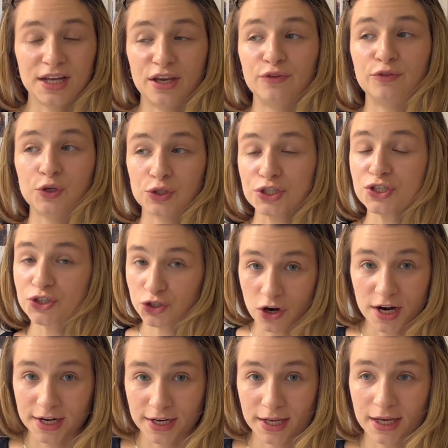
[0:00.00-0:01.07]
if you're
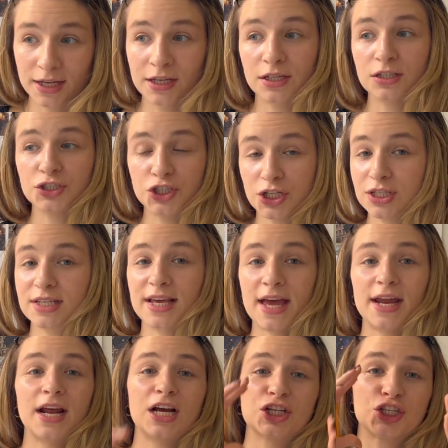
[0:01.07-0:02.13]
starting, just
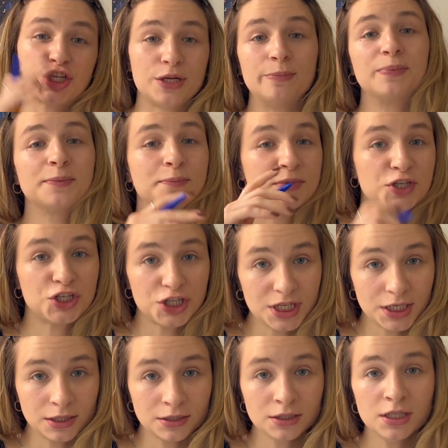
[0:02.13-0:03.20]
get a cheap
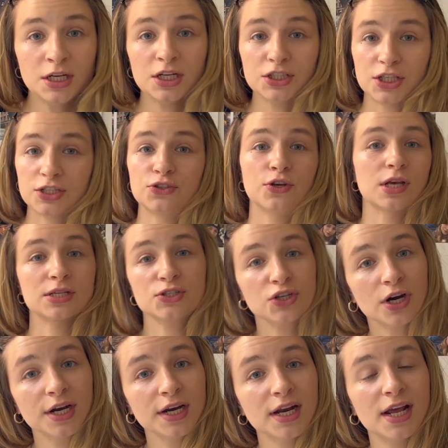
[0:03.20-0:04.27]
machine just to get
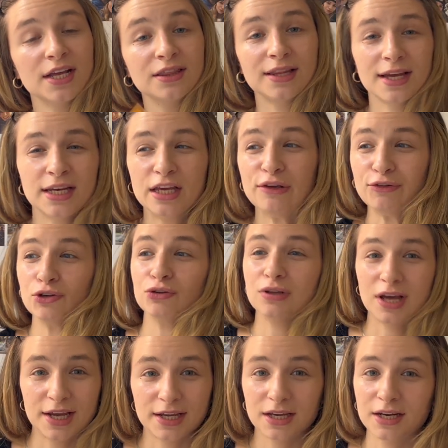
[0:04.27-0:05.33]
started, and then if you
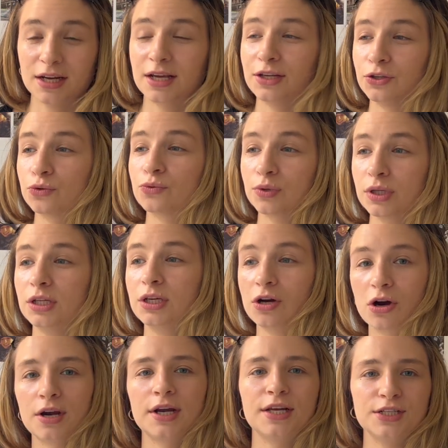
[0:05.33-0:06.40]
like it and you really
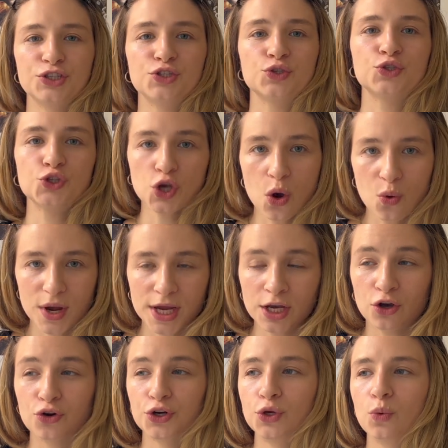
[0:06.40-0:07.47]
are into sewing
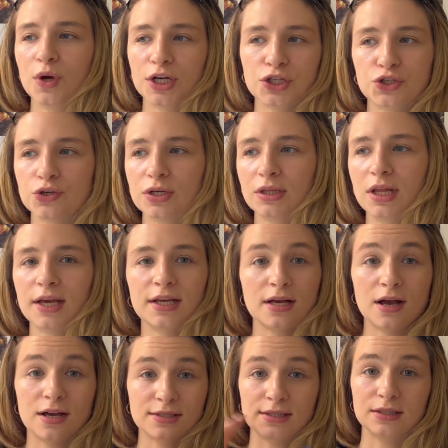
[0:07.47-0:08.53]
or you want to do it
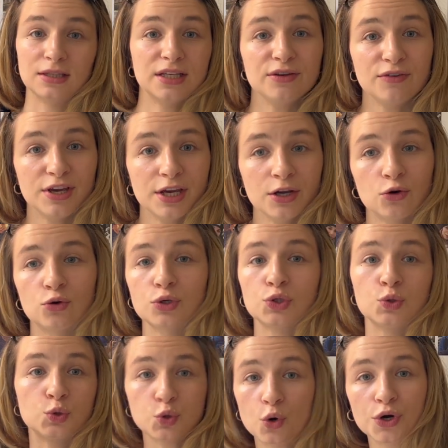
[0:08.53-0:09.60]
as a living or
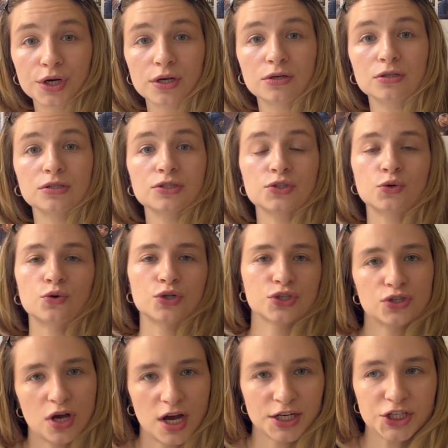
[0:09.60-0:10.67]
tutorials or
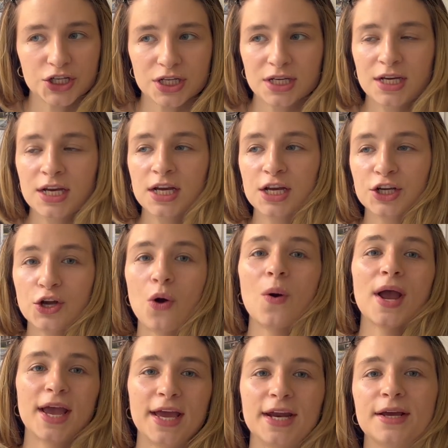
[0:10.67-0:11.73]
such, go
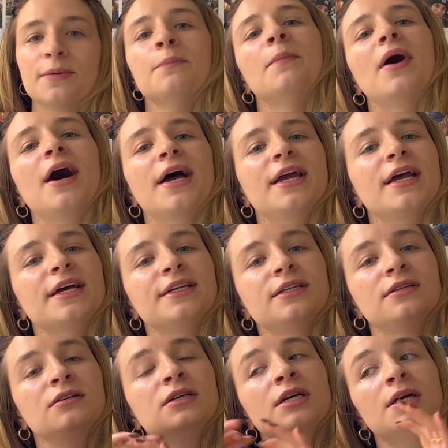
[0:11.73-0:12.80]
ahead and buy
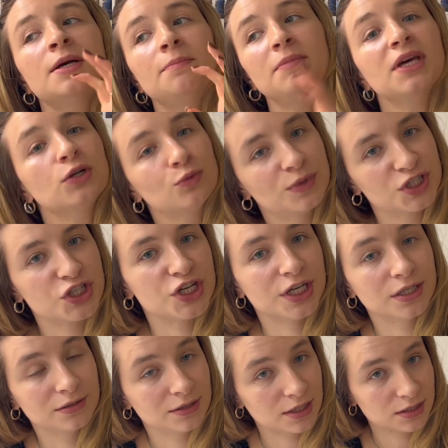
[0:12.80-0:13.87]
a middle
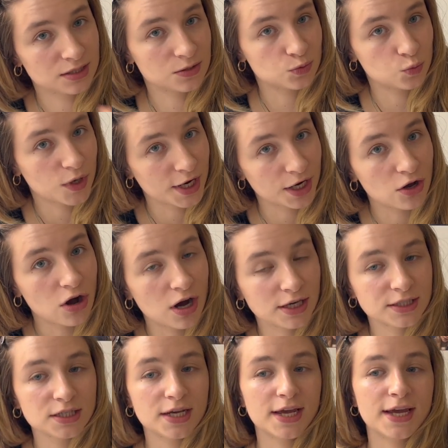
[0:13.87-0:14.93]
machine. That's what I got,
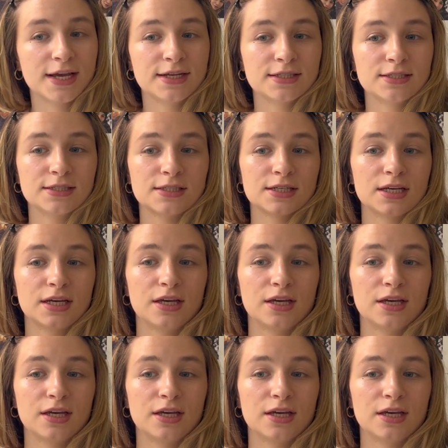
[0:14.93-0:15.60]
and